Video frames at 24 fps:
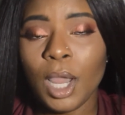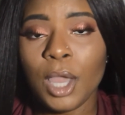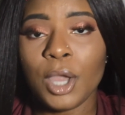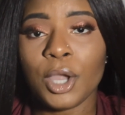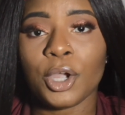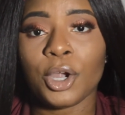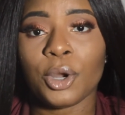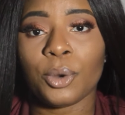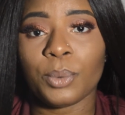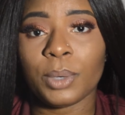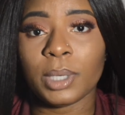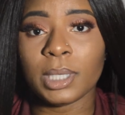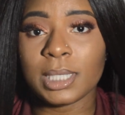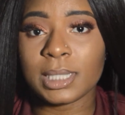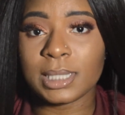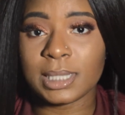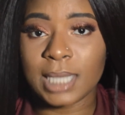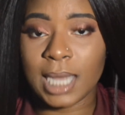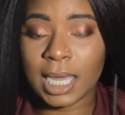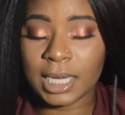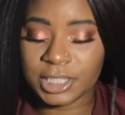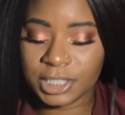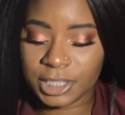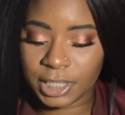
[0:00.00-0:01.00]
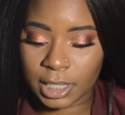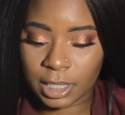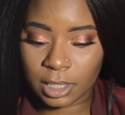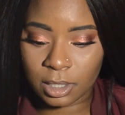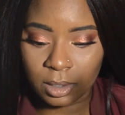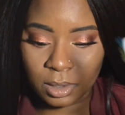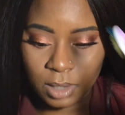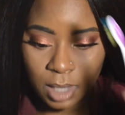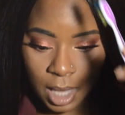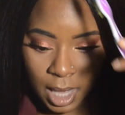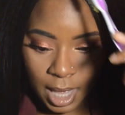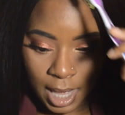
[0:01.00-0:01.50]
Gorilla Snot
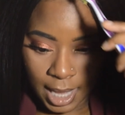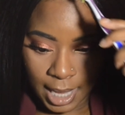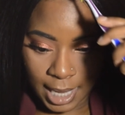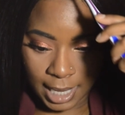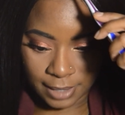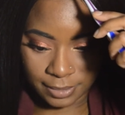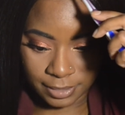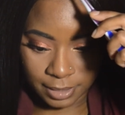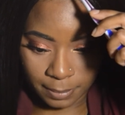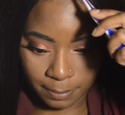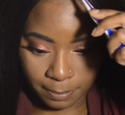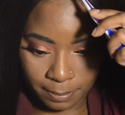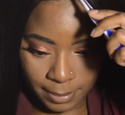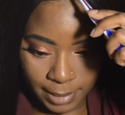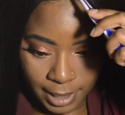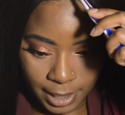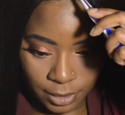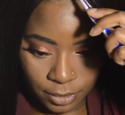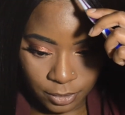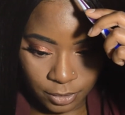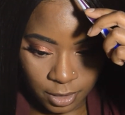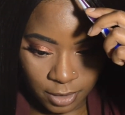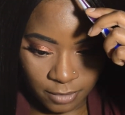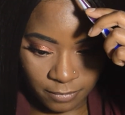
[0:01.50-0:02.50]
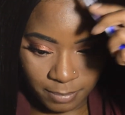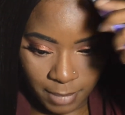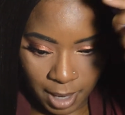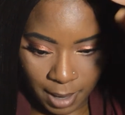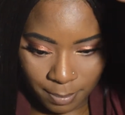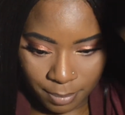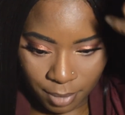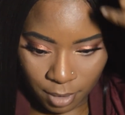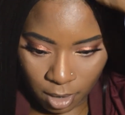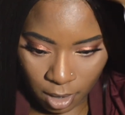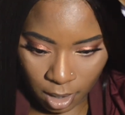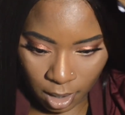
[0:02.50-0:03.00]
Gel in the middle of my
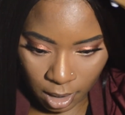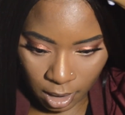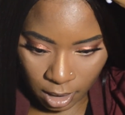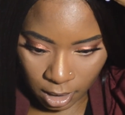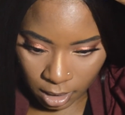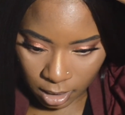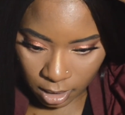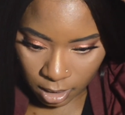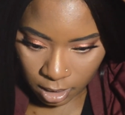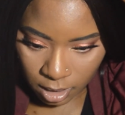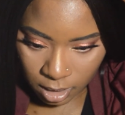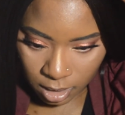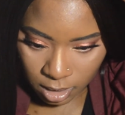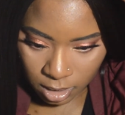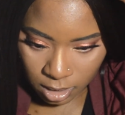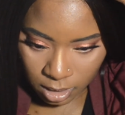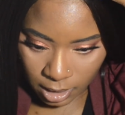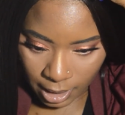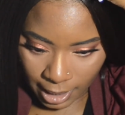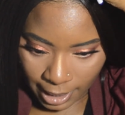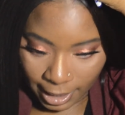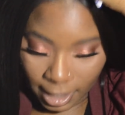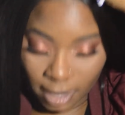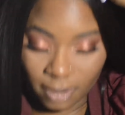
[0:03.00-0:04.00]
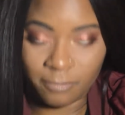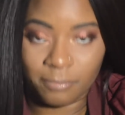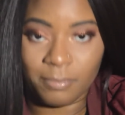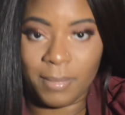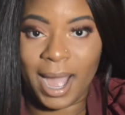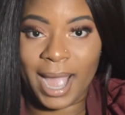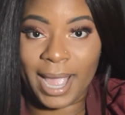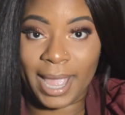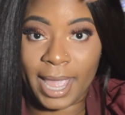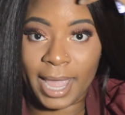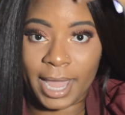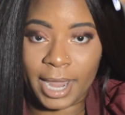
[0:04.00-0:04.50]
part, like of
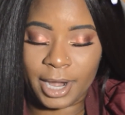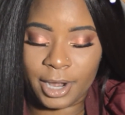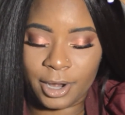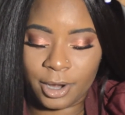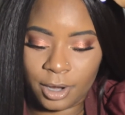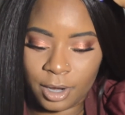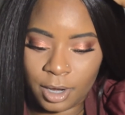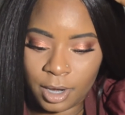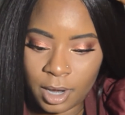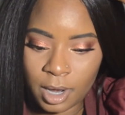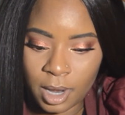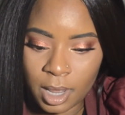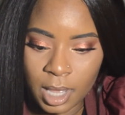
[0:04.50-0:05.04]
my hair,